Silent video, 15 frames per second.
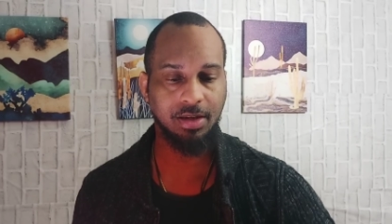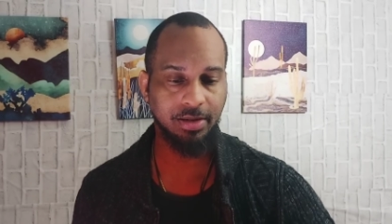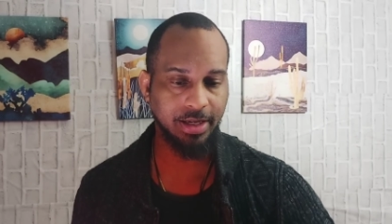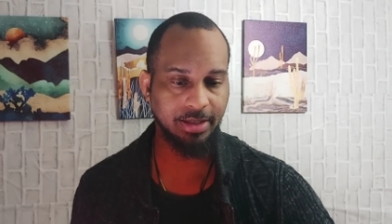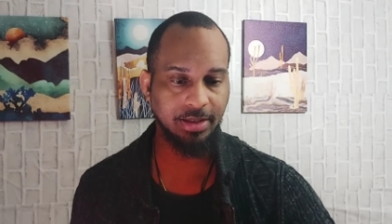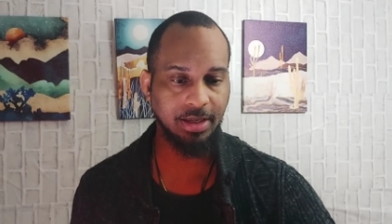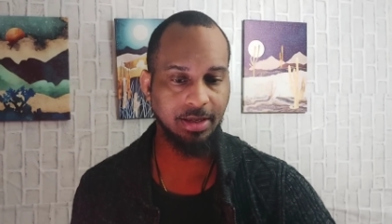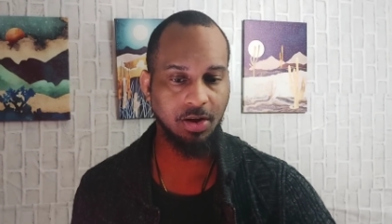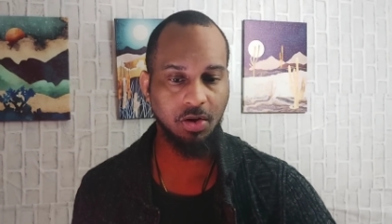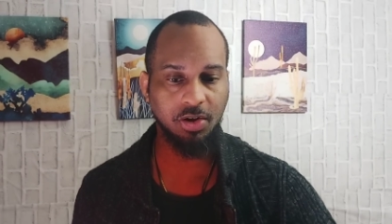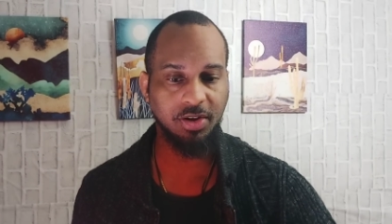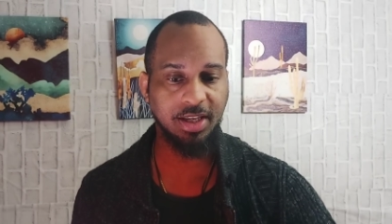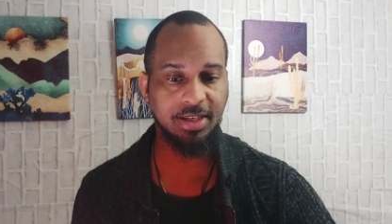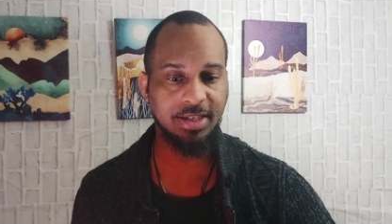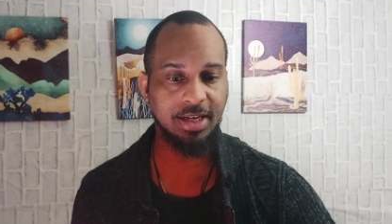That's it. All
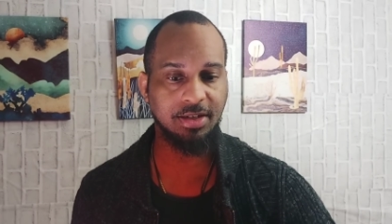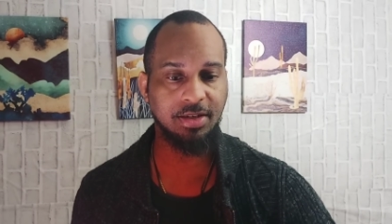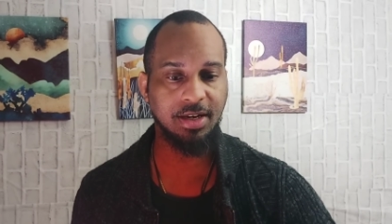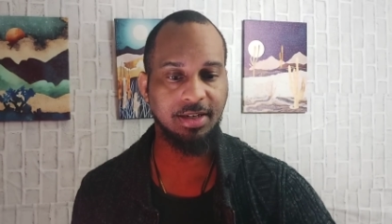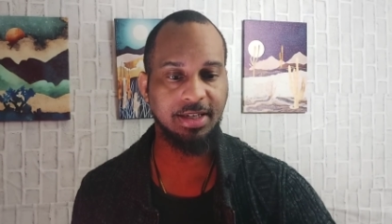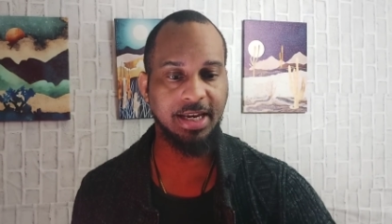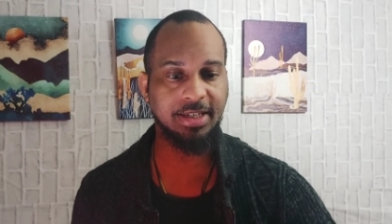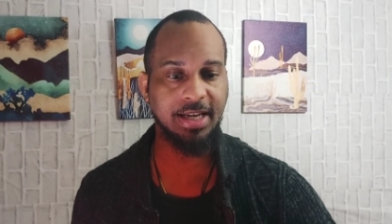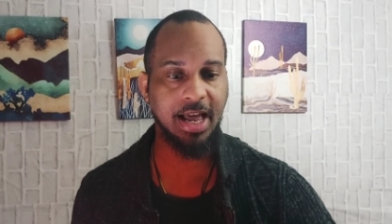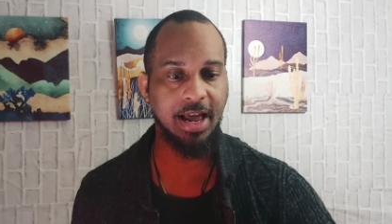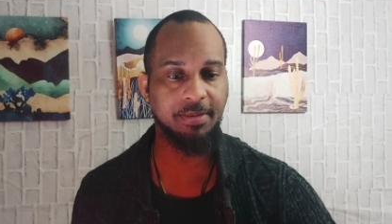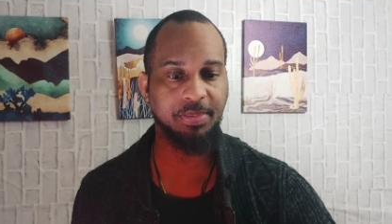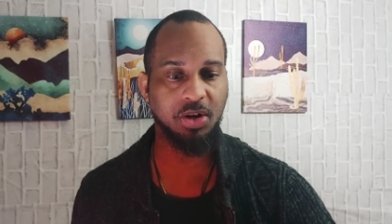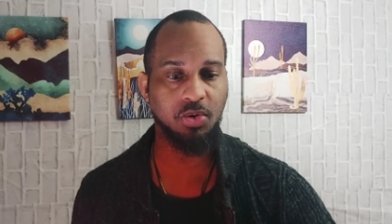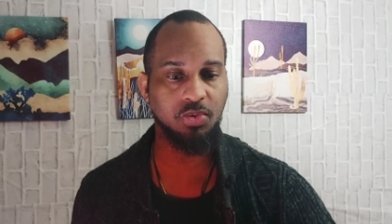of these things are going to take
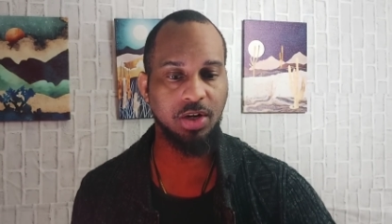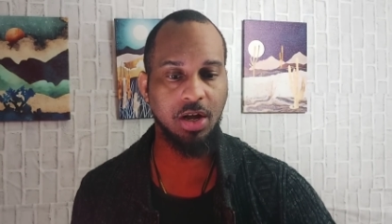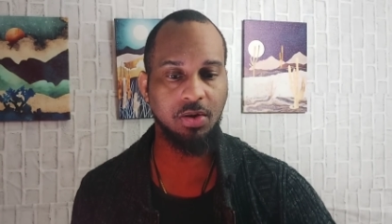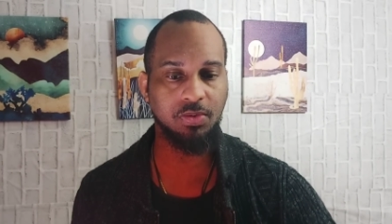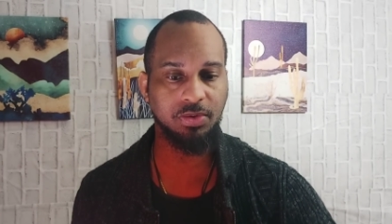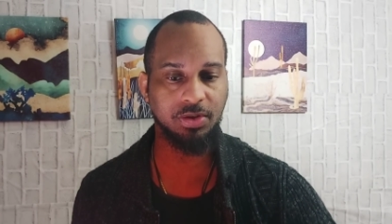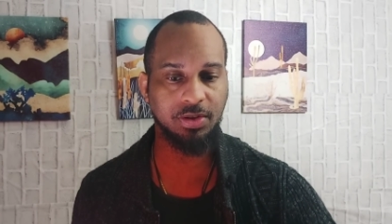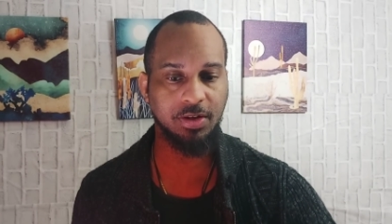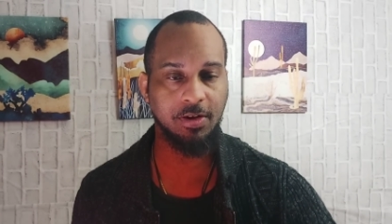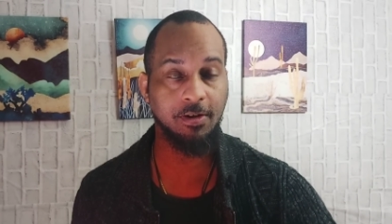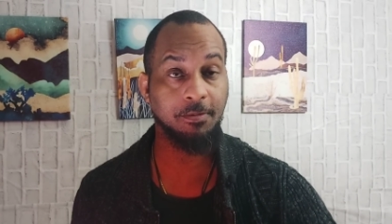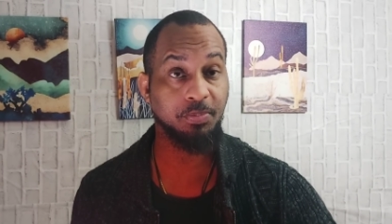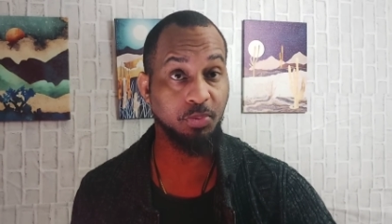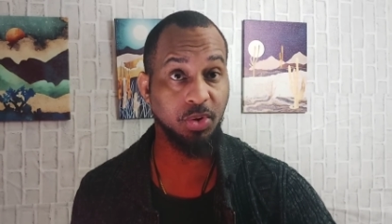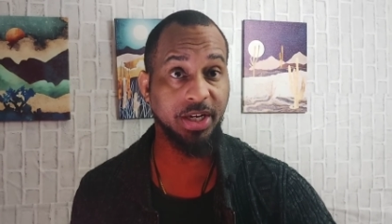time, but who knows
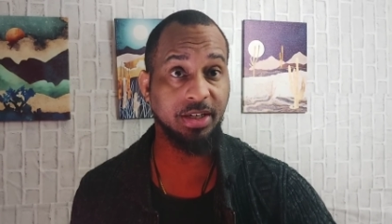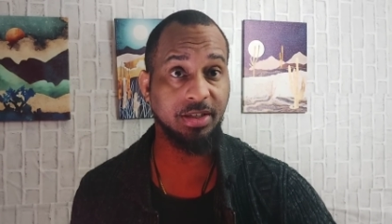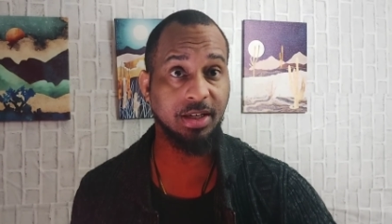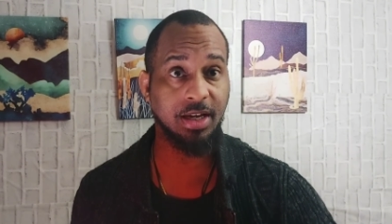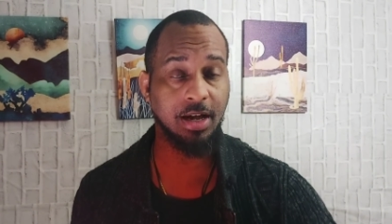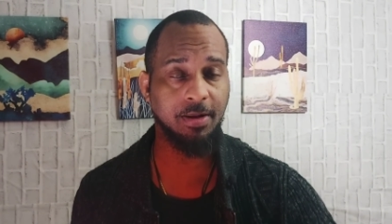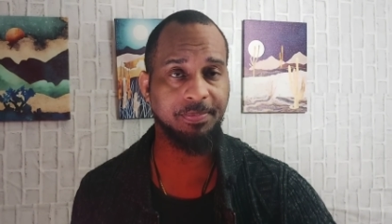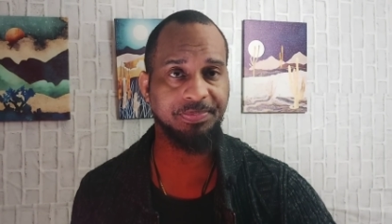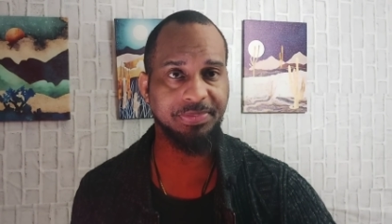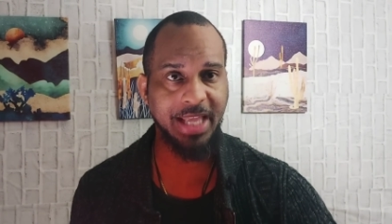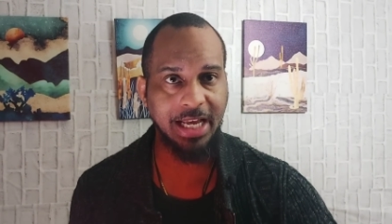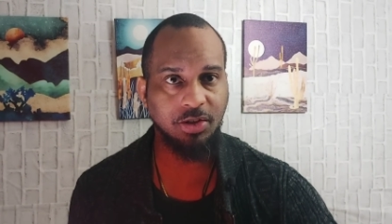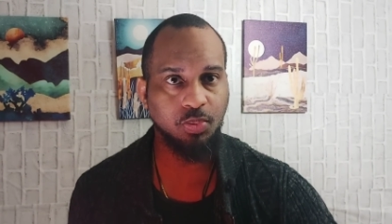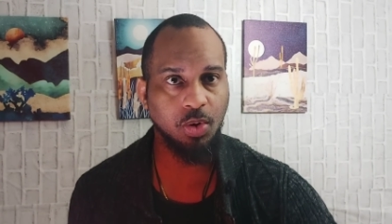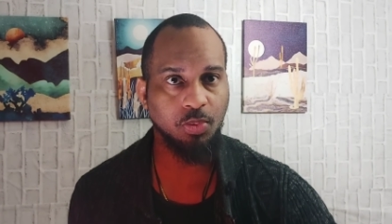what is to come?
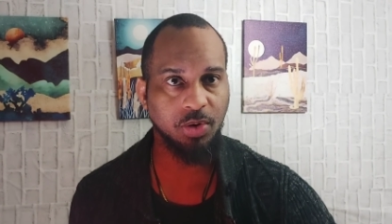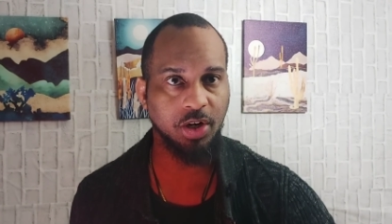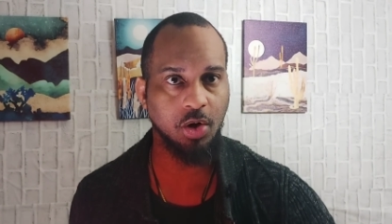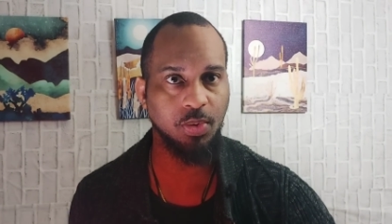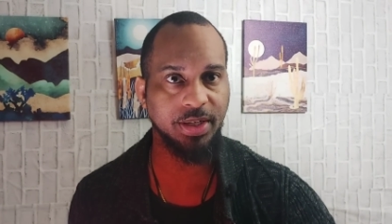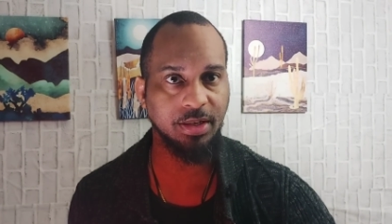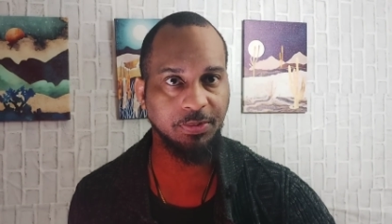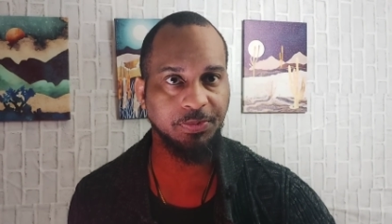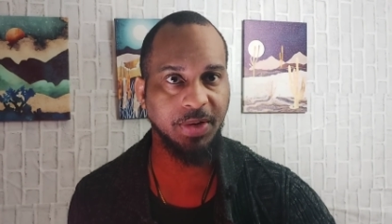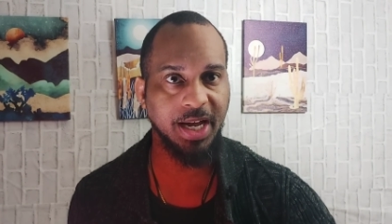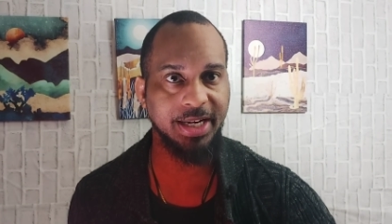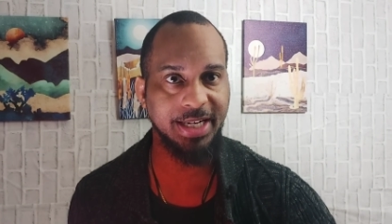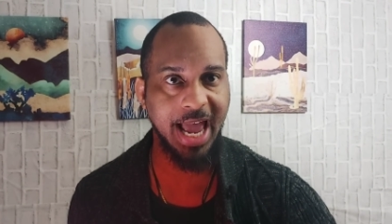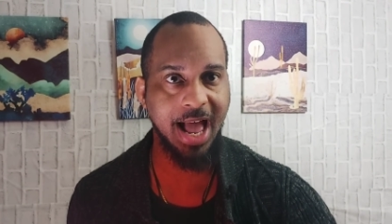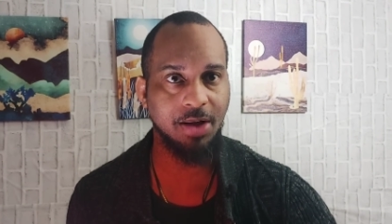That's what we're going to
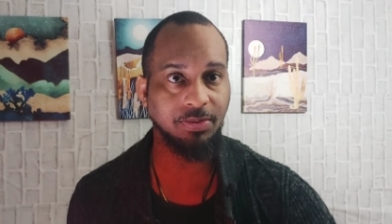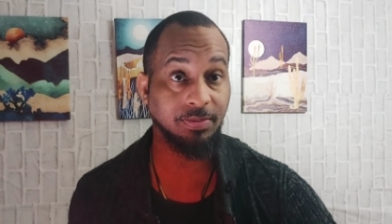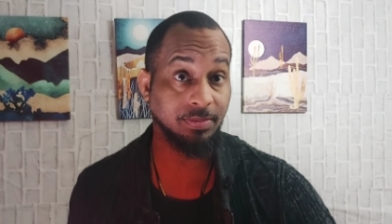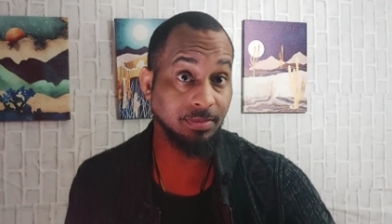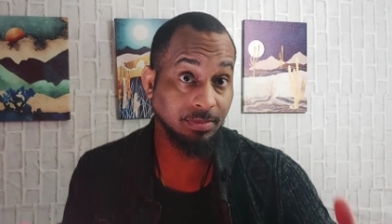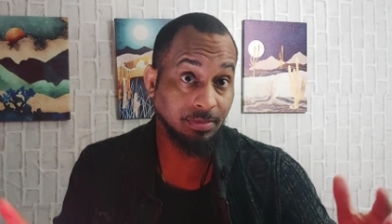find out.